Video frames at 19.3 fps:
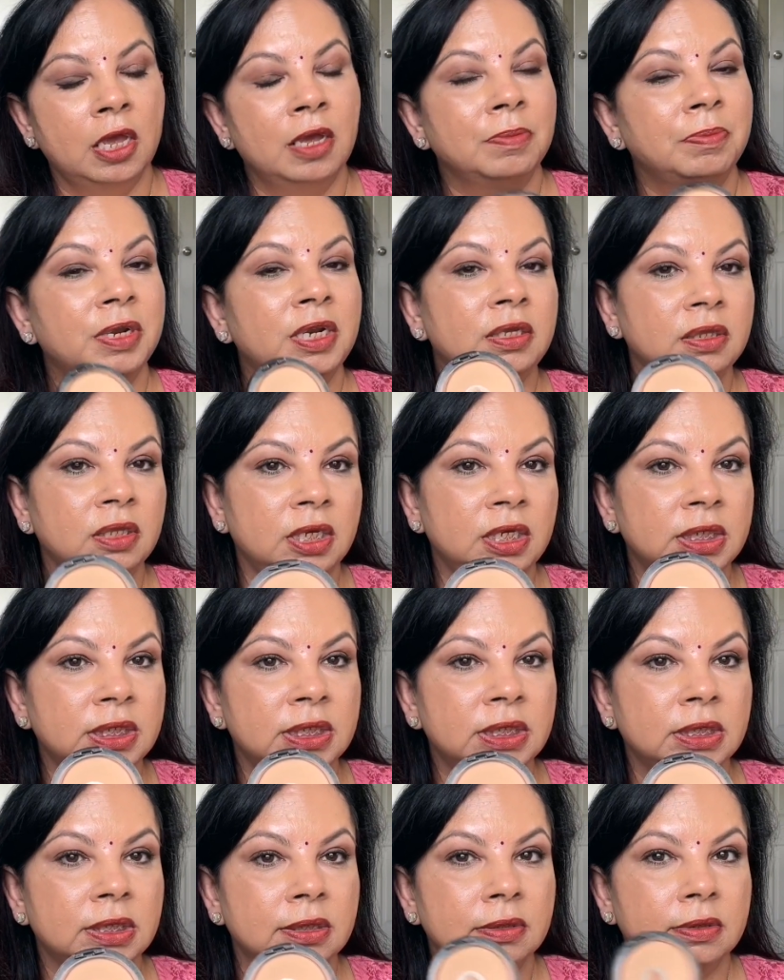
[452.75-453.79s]
But in
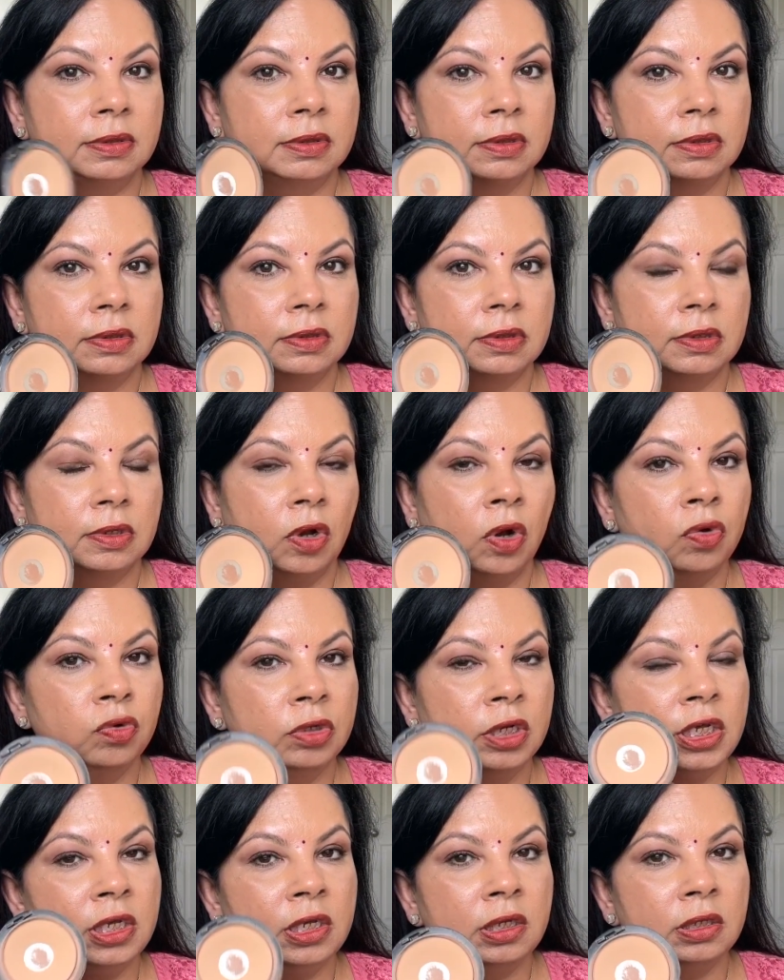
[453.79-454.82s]
this,
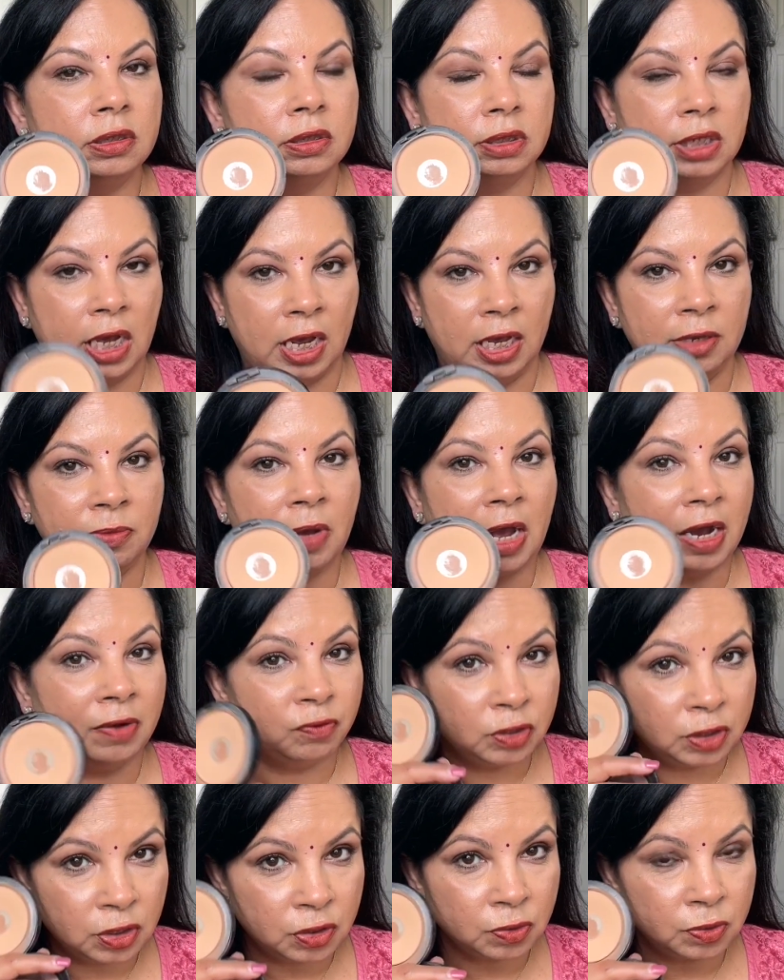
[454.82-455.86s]
only time I
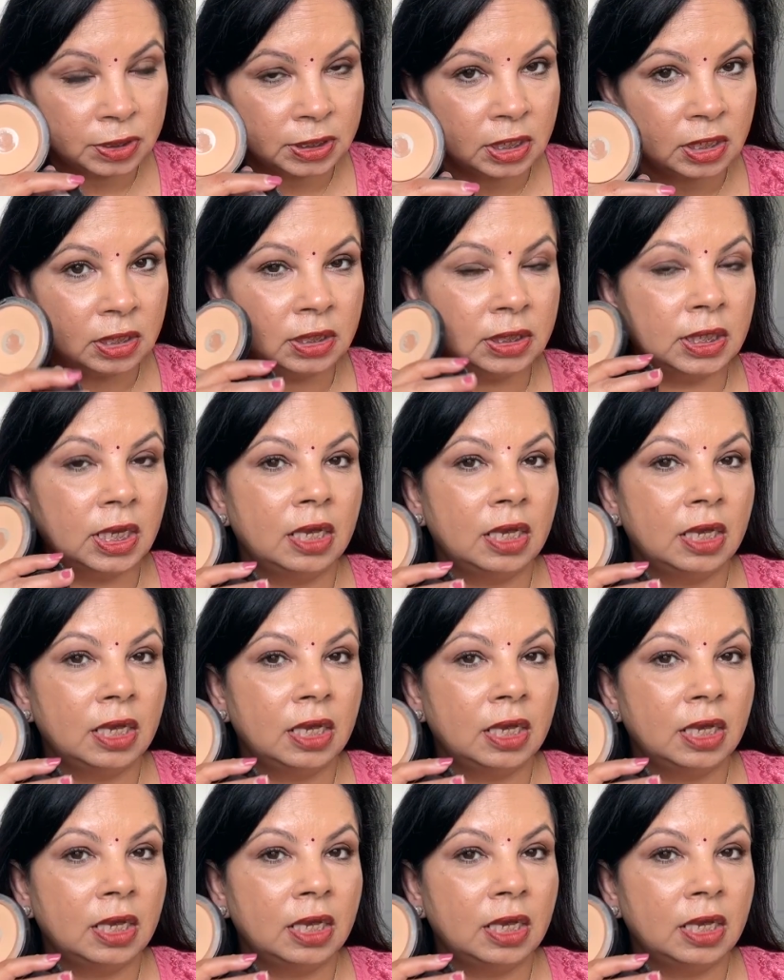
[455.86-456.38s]
would use this